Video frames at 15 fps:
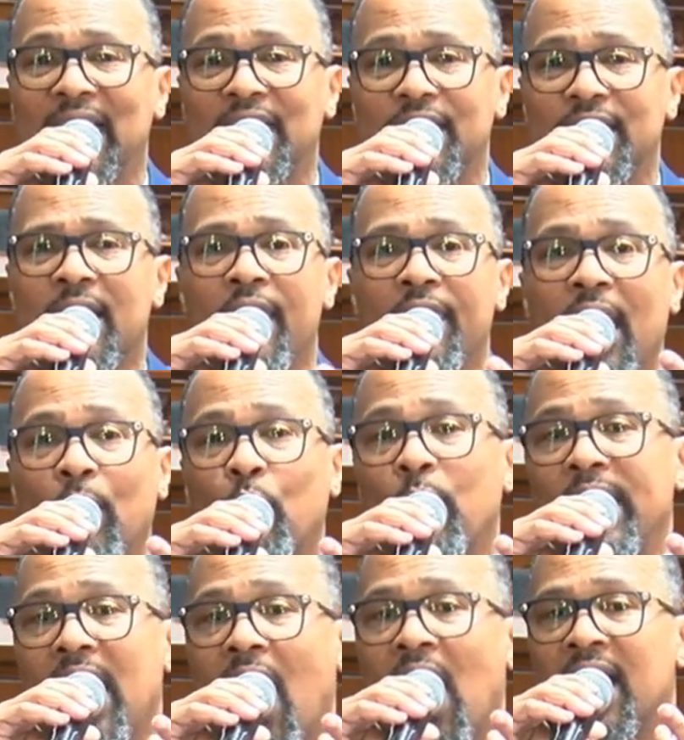that we are
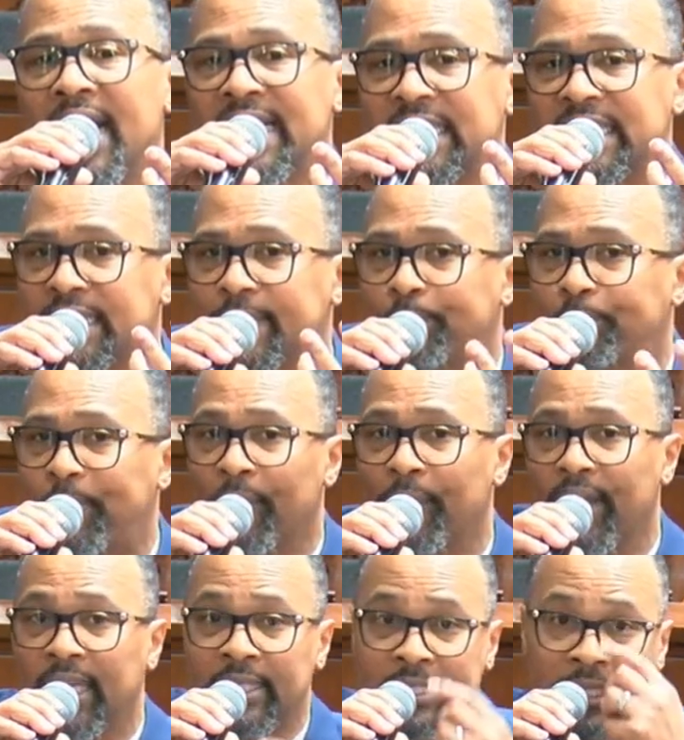
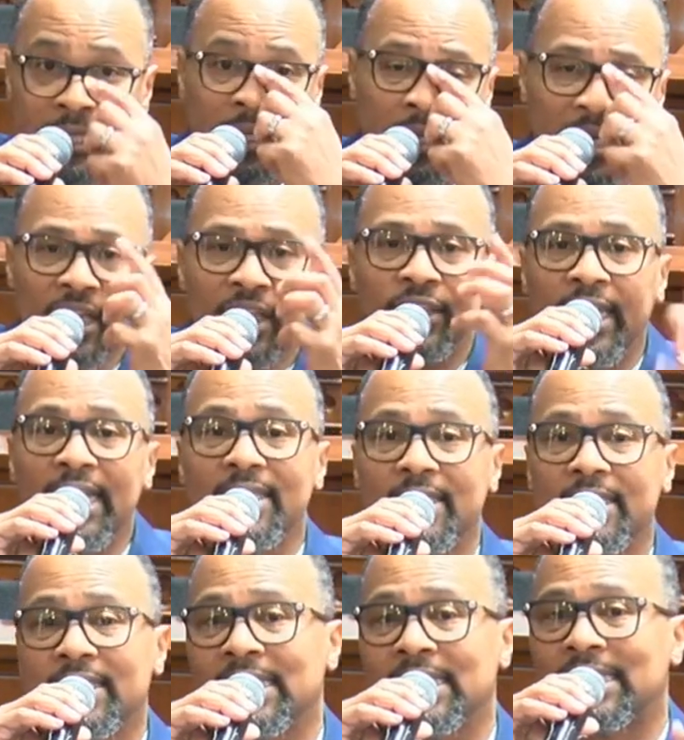experiencing, Jesus is
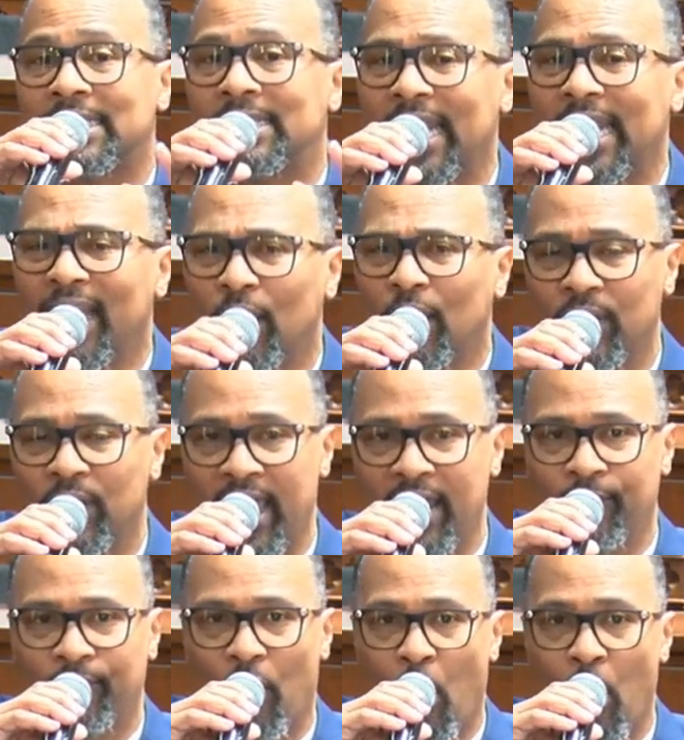still
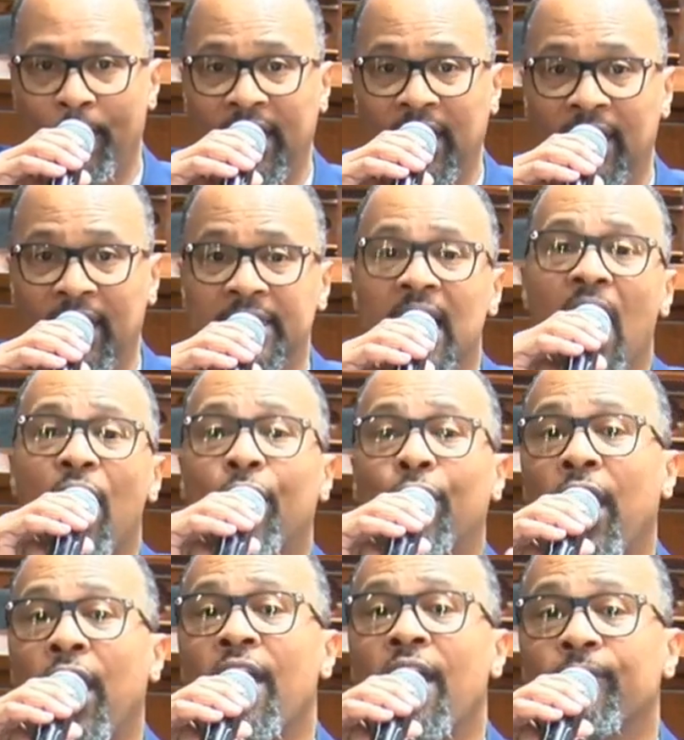informing us,
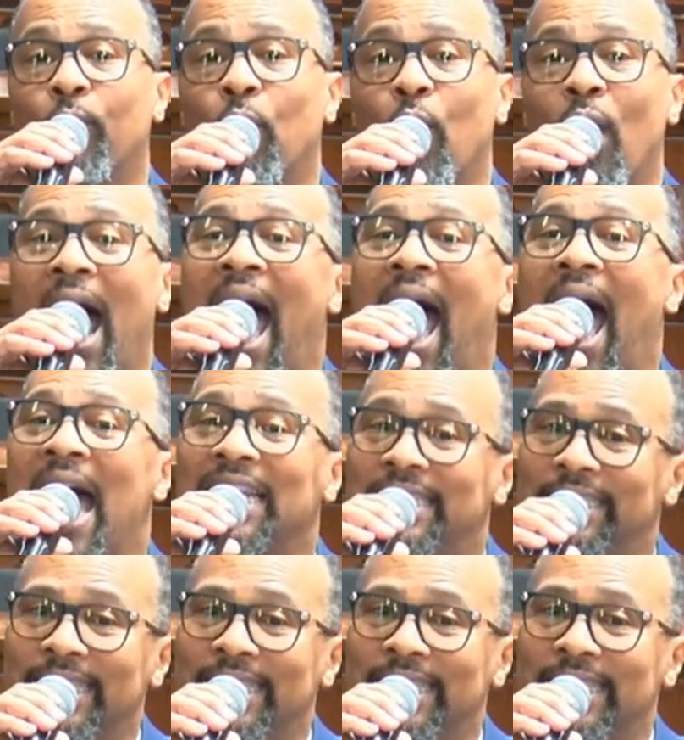therefore, I tell